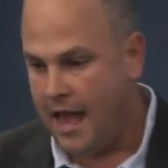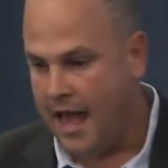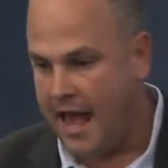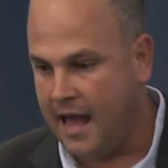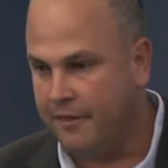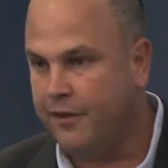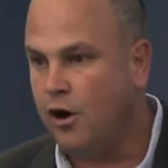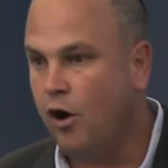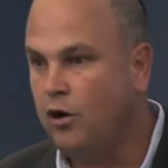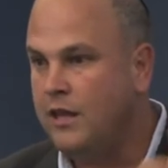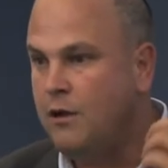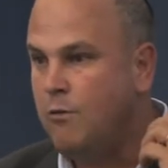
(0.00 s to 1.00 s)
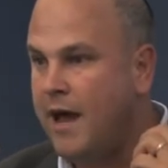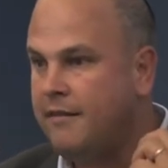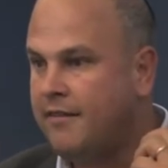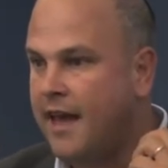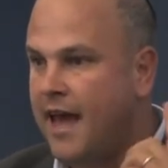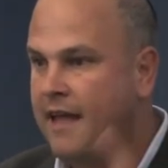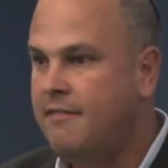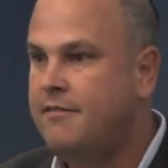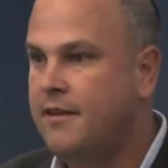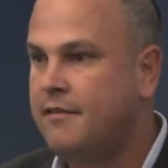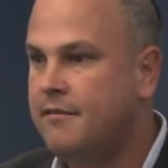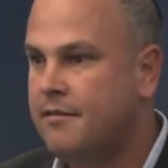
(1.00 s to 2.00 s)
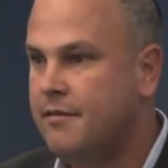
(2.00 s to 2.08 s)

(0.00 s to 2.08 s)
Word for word: And the only way to end it